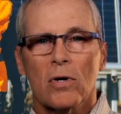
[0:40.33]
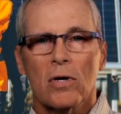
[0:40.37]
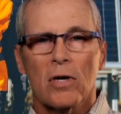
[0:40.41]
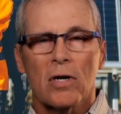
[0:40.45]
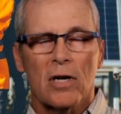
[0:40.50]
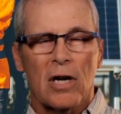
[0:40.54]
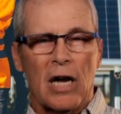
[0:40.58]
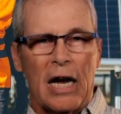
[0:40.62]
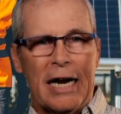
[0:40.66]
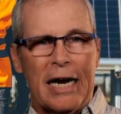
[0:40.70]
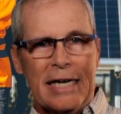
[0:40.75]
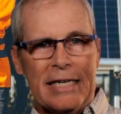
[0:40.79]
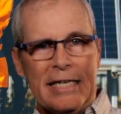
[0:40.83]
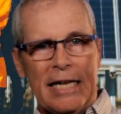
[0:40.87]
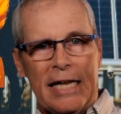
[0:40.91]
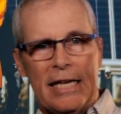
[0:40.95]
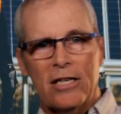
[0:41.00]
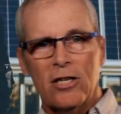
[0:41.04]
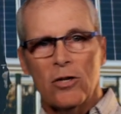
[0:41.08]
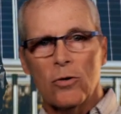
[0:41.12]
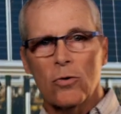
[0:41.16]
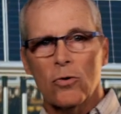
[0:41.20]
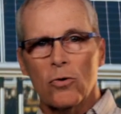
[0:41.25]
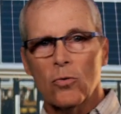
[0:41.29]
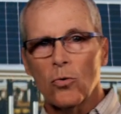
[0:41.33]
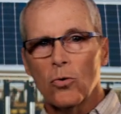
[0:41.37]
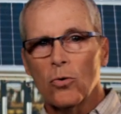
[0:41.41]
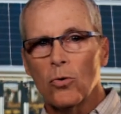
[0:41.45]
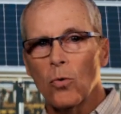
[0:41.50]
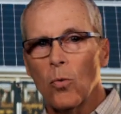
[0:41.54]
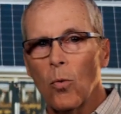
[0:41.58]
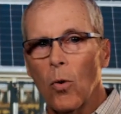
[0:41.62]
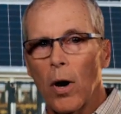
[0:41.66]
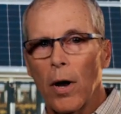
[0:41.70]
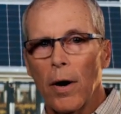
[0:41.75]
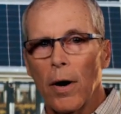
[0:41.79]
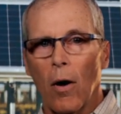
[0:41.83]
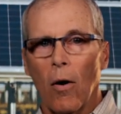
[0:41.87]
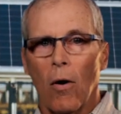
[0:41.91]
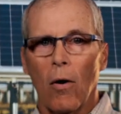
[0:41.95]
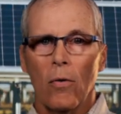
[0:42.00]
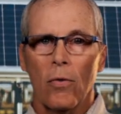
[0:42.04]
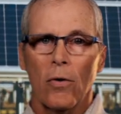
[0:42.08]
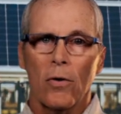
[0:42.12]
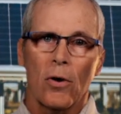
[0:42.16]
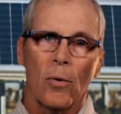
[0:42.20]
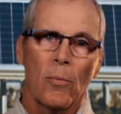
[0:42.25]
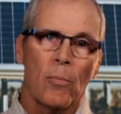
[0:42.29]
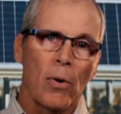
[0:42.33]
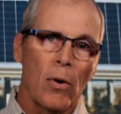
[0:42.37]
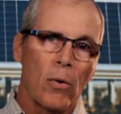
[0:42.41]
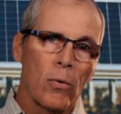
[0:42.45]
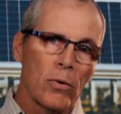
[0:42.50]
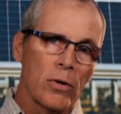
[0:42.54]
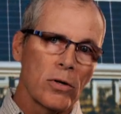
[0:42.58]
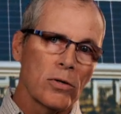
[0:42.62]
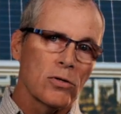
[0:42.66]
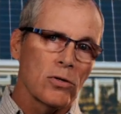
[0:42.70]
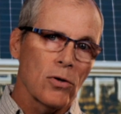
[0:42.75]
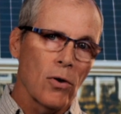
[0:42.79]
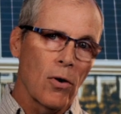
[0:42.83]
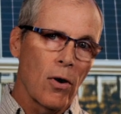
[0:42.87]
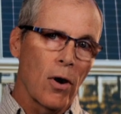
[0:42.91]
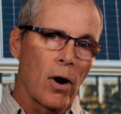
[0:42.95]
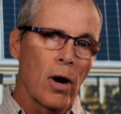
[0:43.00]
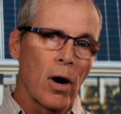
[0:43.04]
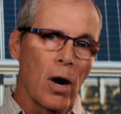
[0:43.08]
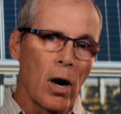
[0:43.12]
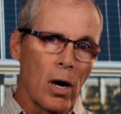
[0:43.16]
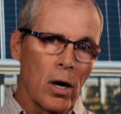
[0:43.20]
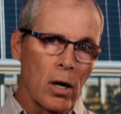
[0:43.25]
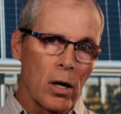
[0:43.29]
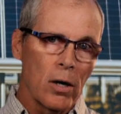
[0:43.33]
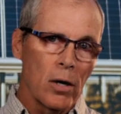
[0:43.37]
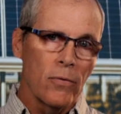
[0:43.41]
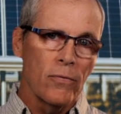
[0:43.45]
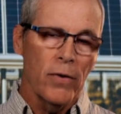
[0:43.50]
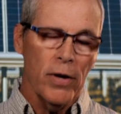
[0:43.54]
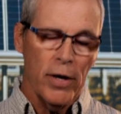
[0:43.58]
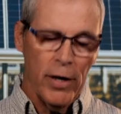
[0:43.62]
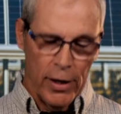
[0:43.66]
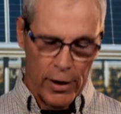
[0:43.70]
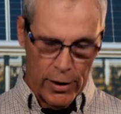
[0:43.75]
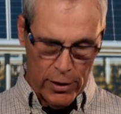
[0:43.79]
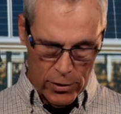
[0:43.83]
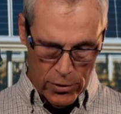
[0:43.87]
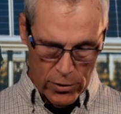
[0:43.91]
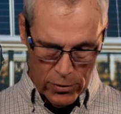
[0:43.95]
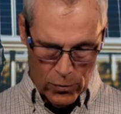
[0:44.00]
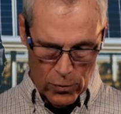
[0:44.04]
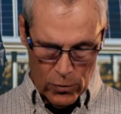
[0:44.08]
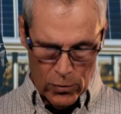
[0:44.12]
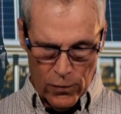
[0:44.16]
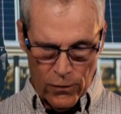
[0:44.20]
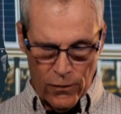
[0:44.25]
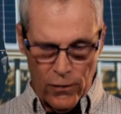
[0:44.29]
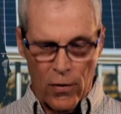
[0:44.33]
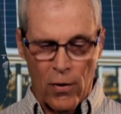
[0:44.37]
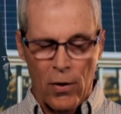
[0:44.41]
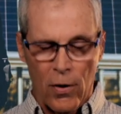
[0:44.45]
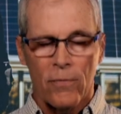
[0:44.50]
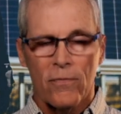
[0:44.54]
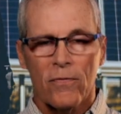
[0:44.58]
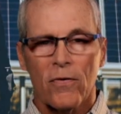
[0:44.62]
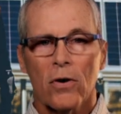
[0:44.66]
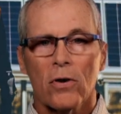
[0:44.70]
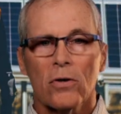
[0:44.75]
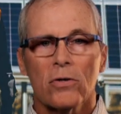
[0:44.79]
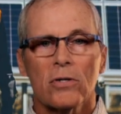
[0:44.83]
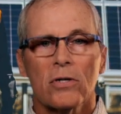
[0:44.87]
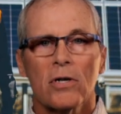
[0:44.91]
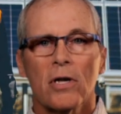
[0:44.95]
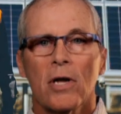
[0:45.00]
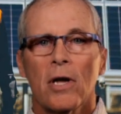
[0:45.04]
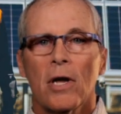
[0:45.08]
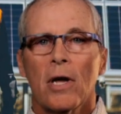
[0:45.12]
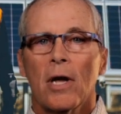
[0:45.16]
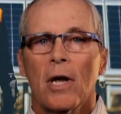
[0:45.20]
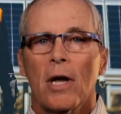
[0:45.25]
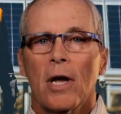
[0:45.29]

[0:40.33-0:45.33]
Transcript: We're going to kind of take you through what all the components are of a solar farm first,